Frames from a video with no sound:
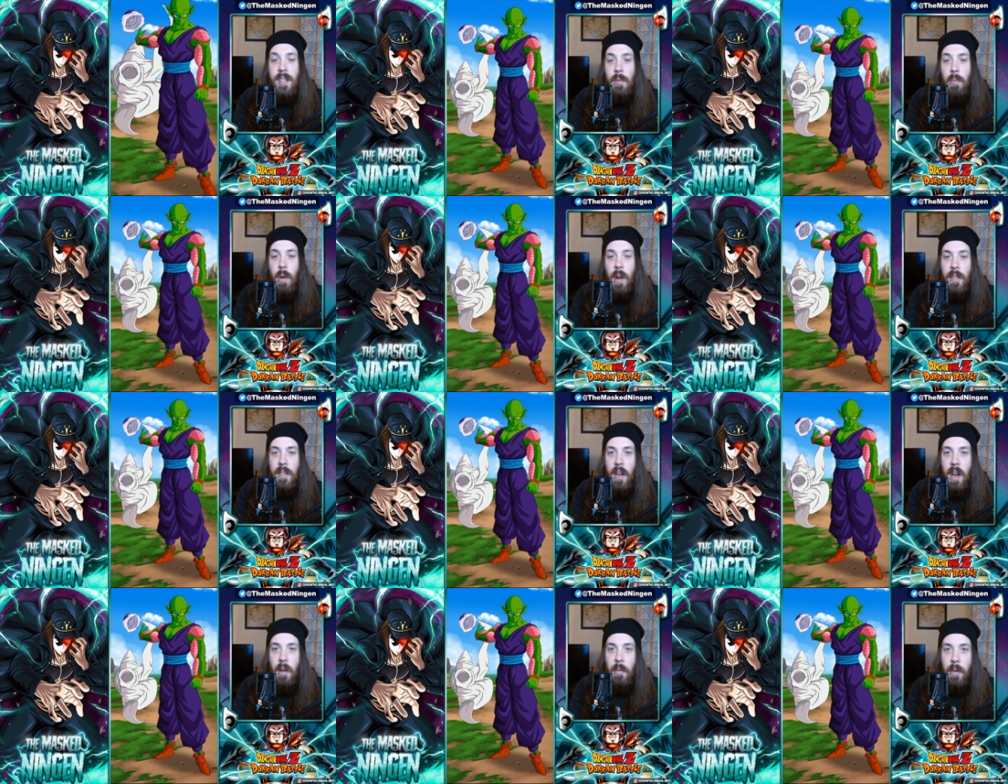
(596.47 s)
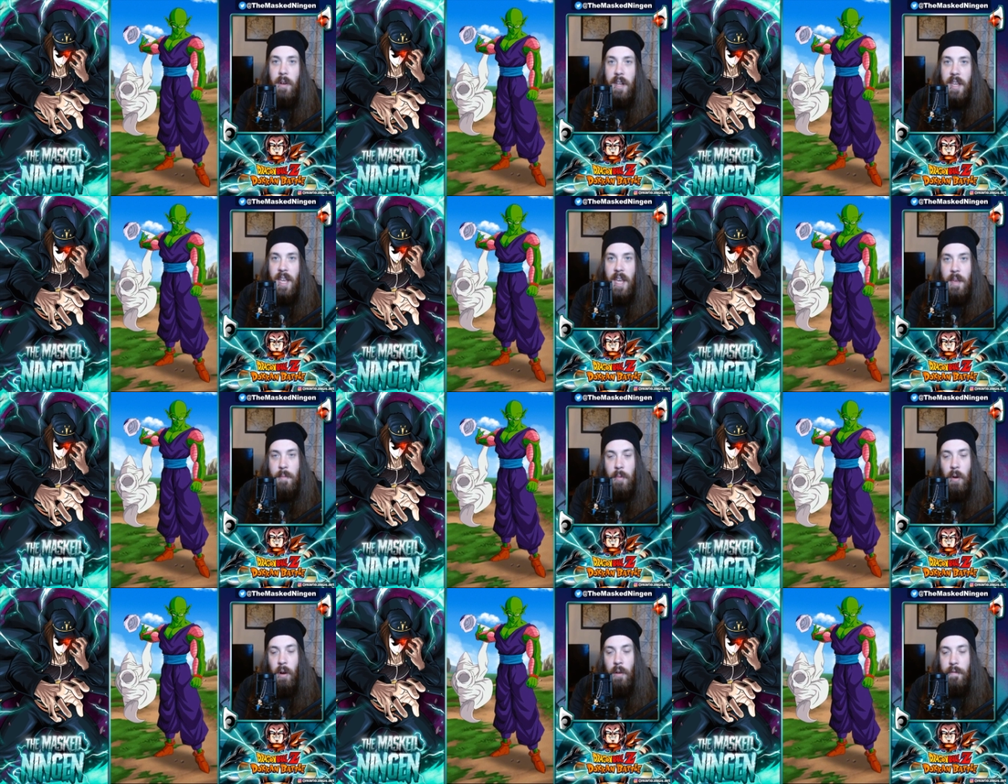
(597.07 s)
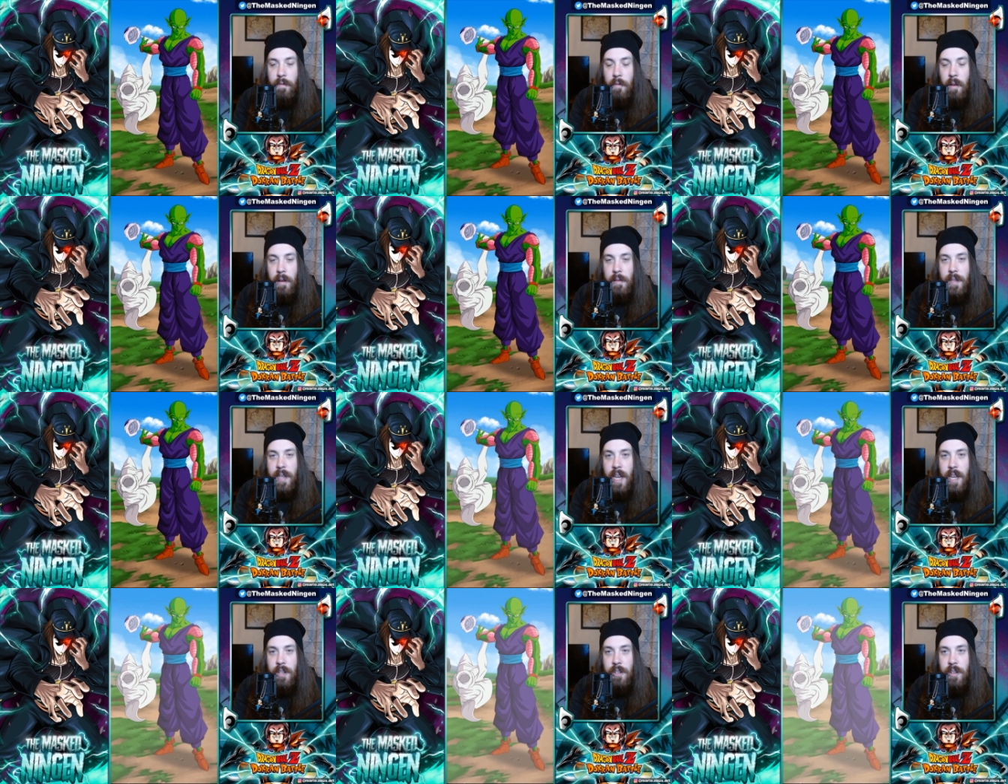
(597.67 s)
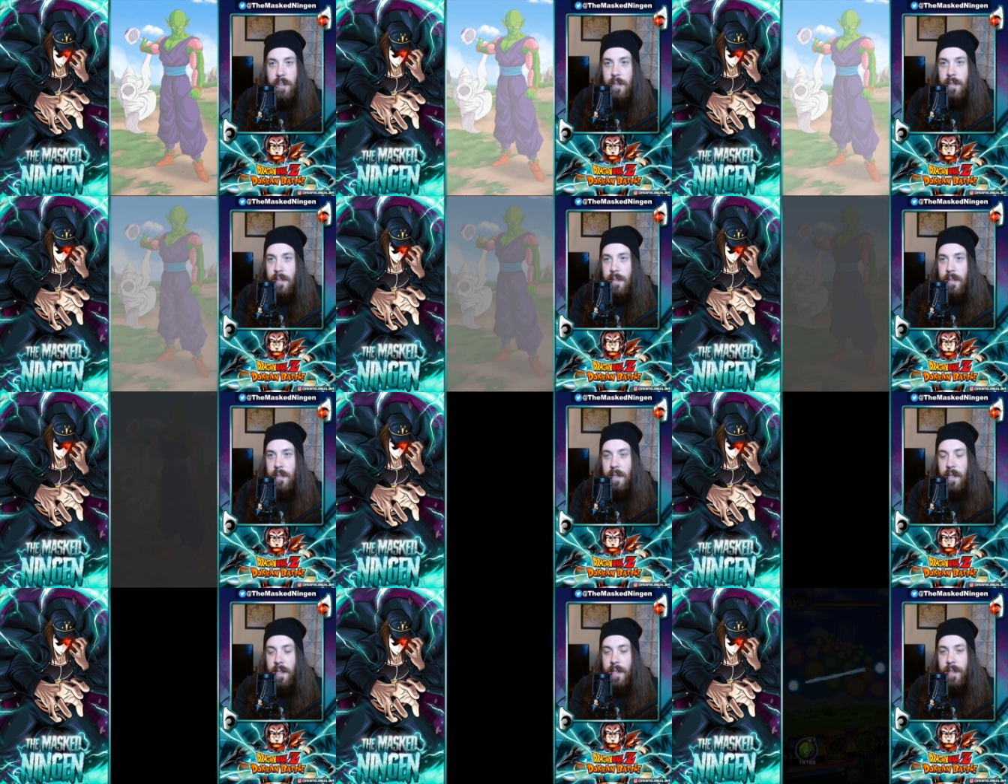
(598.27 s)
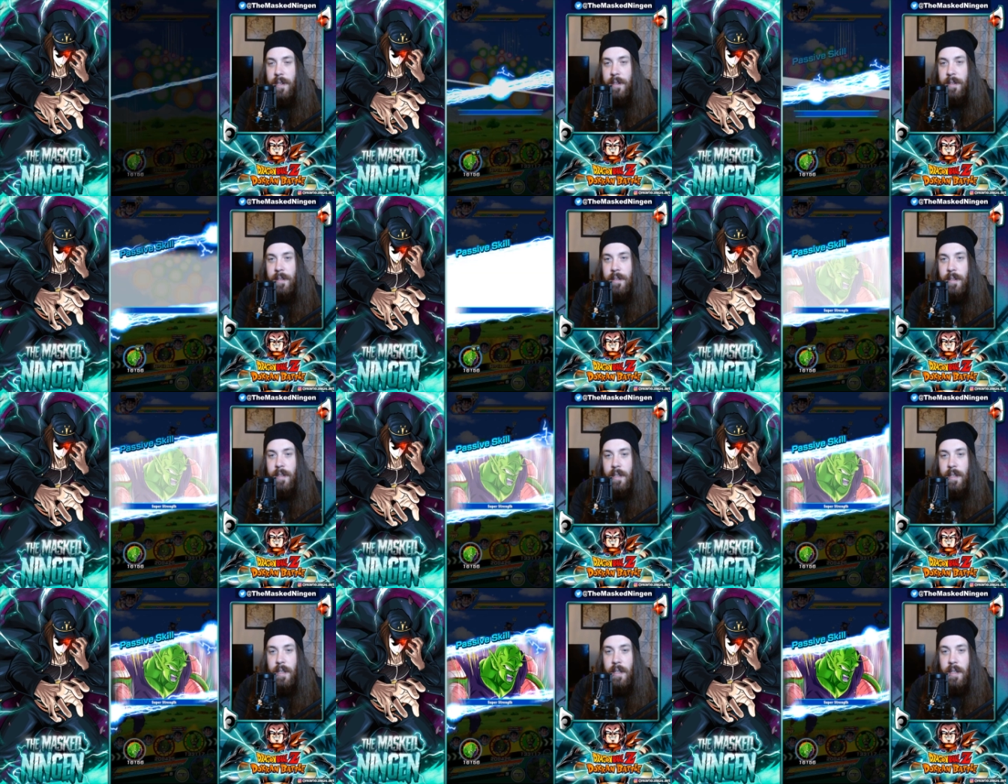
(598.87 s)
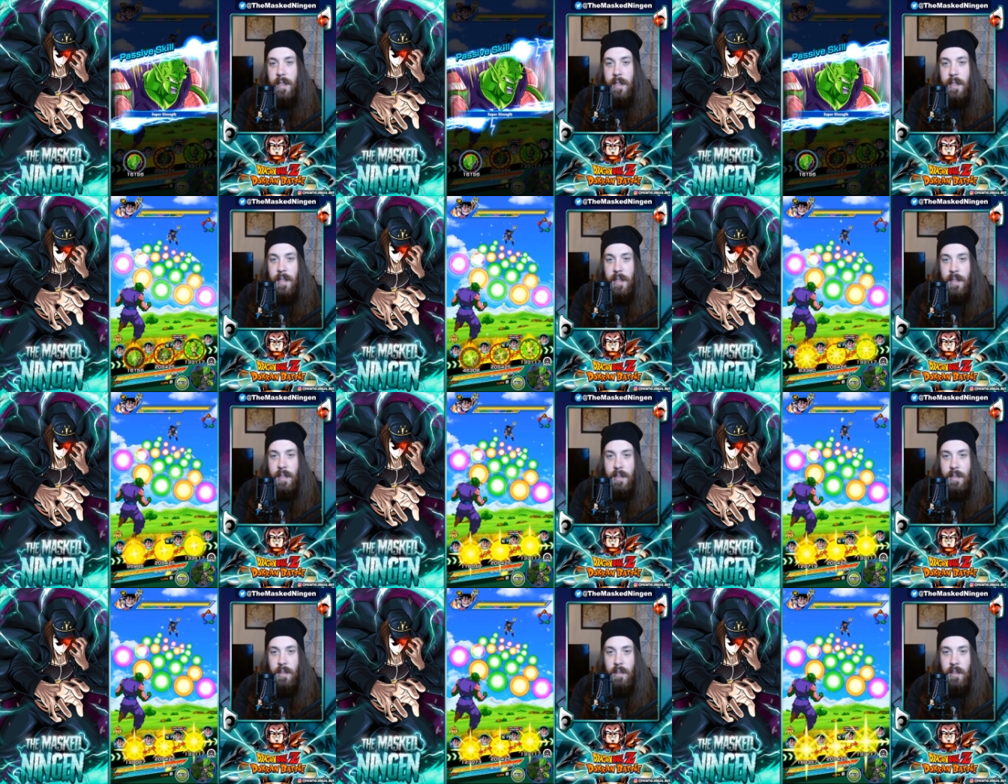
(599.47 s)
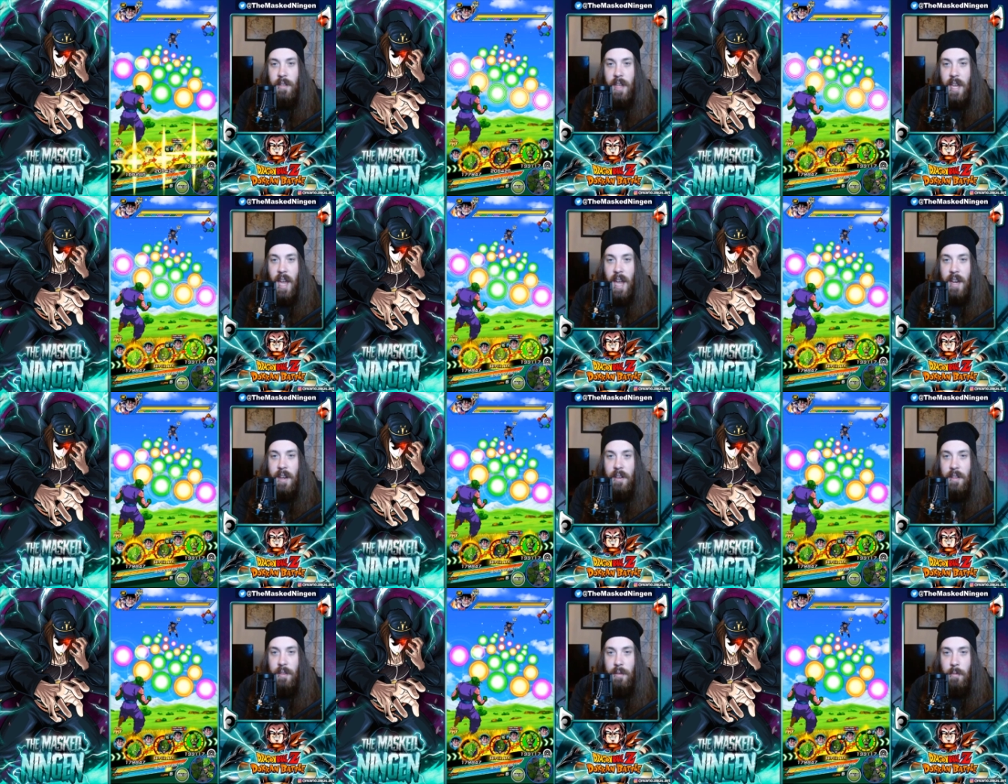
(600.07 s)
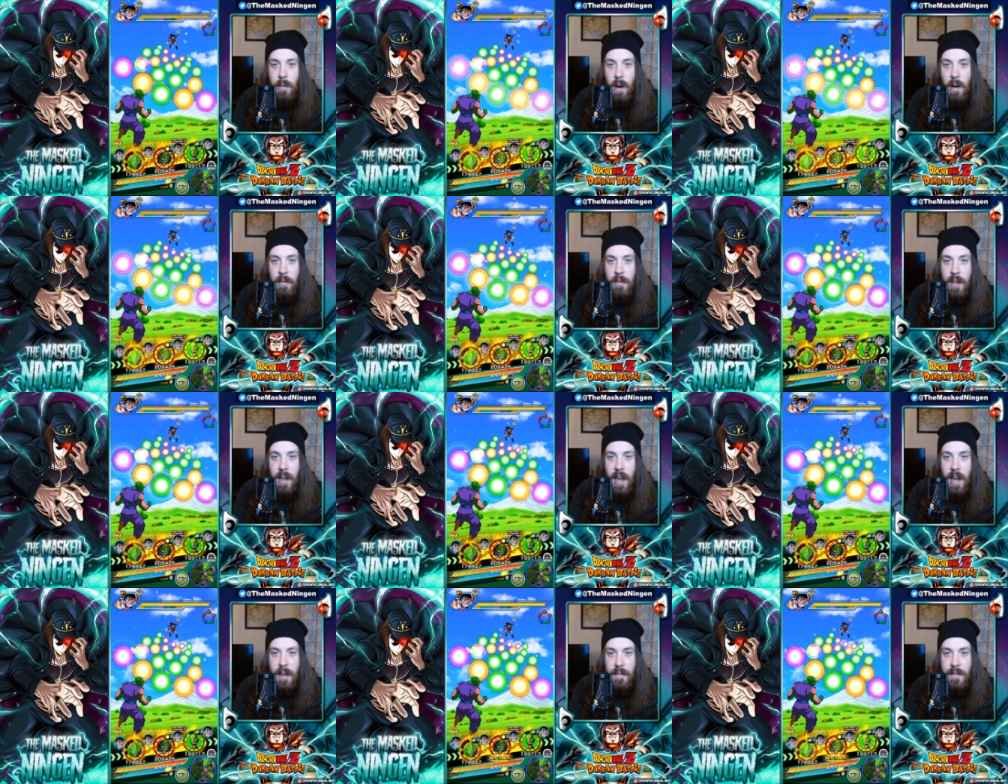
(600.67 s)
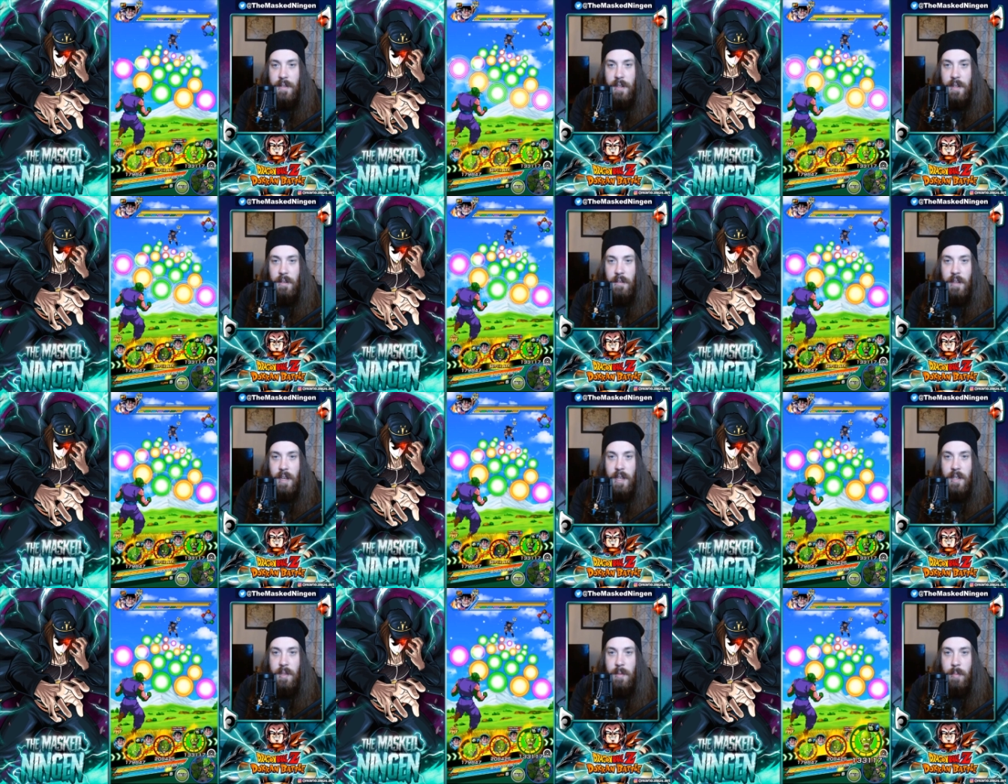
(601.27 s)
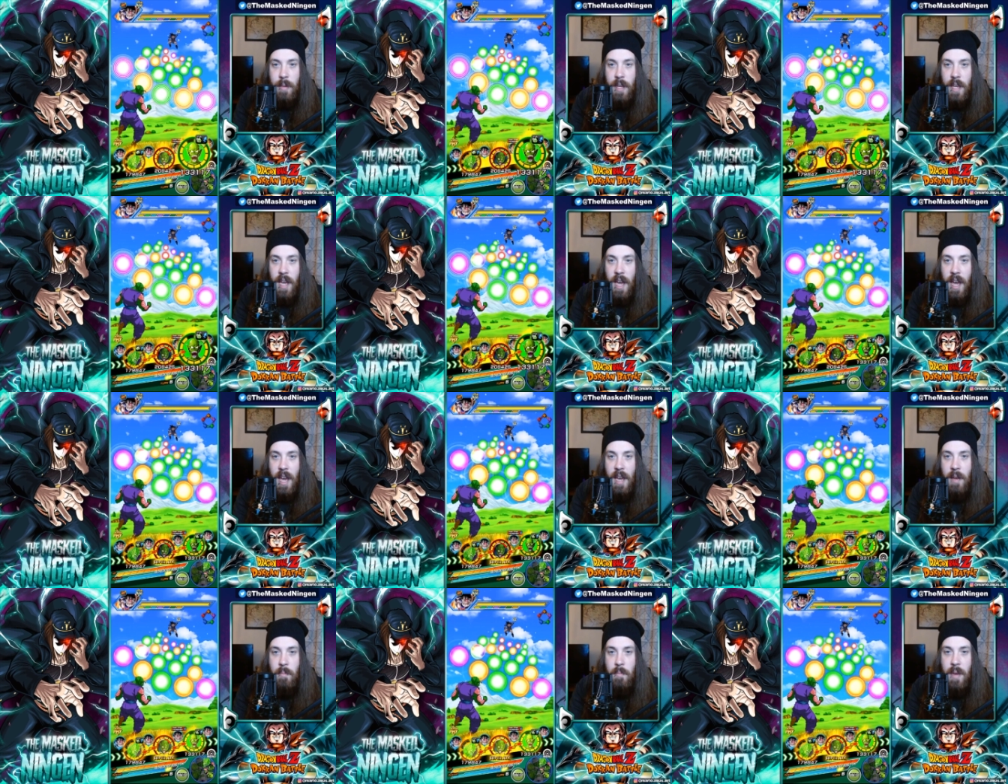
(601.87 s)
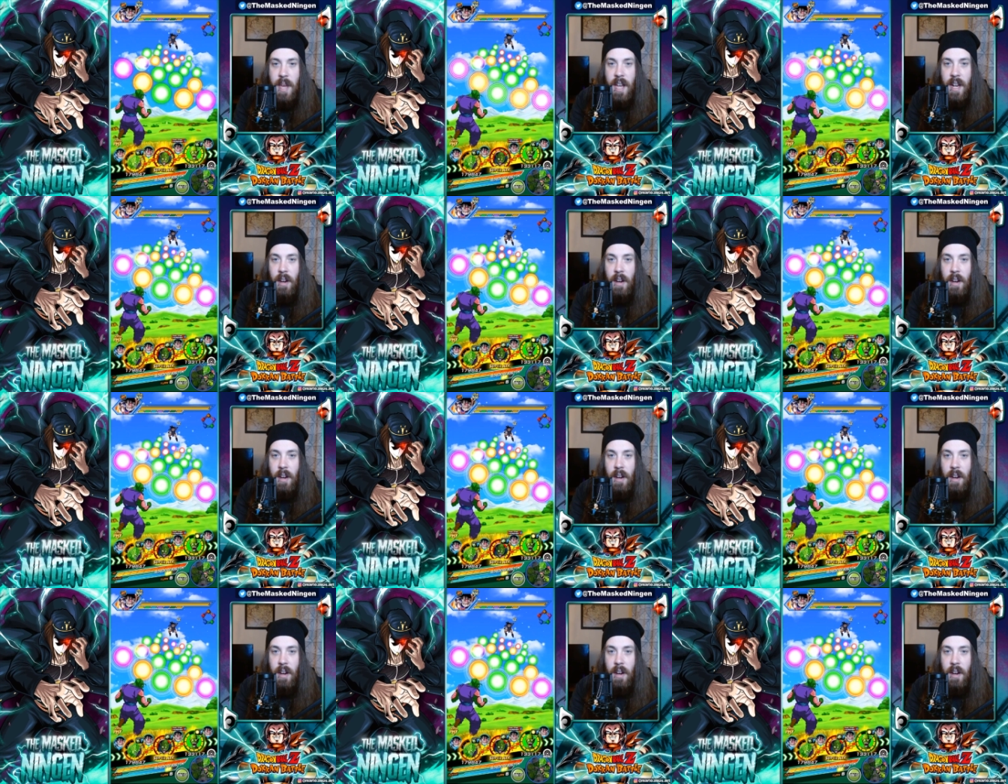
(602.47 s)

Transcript: the one that I want to keep off rotation. So it's not the end of the world that I have to do this. But yeah, him being